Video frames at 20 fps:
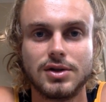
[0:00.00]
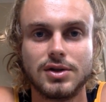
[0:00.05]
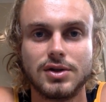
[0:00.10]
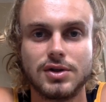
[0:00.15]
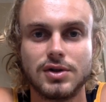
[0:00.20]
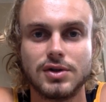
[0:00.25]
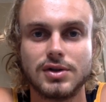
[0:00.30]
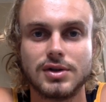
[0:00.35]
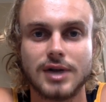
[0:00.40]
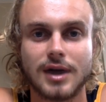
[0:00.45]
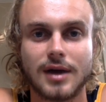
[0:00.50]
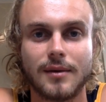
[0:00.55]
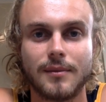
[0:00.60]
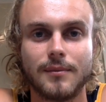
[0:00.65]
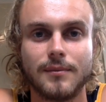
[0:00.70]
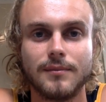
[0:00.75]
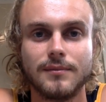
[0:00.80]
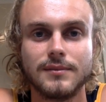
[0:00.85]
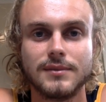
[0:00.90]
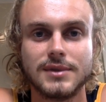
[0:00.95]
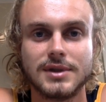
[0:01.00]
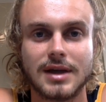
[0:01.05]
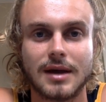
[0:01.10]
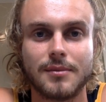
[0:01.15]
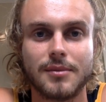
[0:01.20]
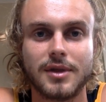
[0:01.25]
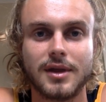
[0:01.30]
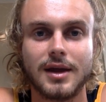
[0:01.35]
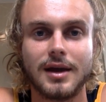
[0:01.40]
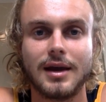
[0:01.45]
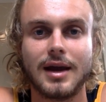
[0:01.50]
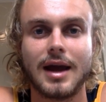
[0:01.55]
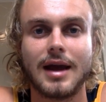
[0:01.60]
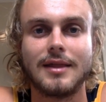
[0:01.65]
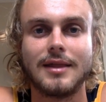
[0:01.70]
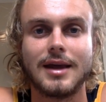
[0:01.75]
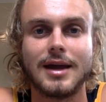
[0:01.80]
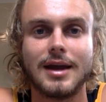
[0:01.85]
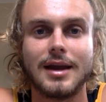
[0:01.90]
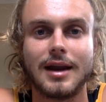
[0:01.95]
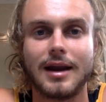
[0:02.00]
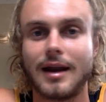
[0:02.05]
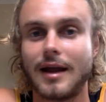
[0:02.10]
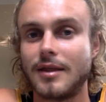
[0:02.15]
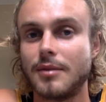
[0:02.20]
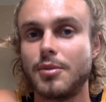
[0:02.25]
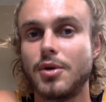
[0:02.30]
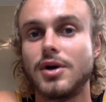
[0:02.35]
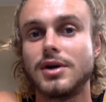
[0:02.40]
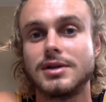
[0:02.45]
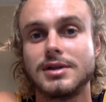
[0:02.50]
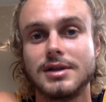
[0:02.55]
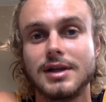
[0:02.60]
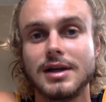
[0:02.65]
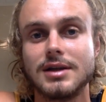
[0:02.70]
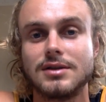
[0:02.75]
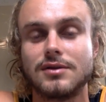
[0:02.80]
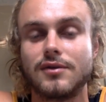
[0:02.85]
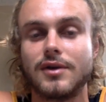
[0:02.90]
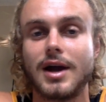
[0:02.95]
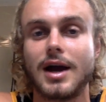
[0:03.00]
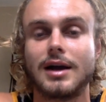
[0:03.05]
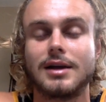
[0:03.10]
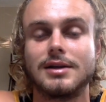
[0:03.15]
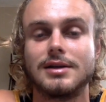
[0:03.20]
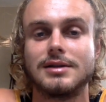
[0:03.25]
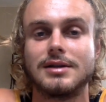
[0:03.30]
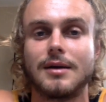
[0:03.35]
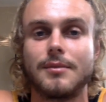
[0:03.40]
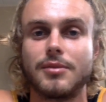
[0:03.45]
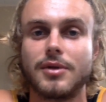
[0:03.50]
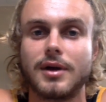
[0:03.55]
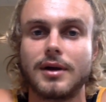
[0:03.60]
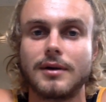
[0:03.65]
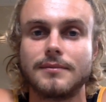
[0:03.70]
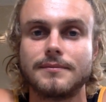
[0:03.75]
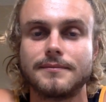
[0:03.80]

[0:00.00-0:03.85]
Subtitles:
to something and then another person doesn't react to something?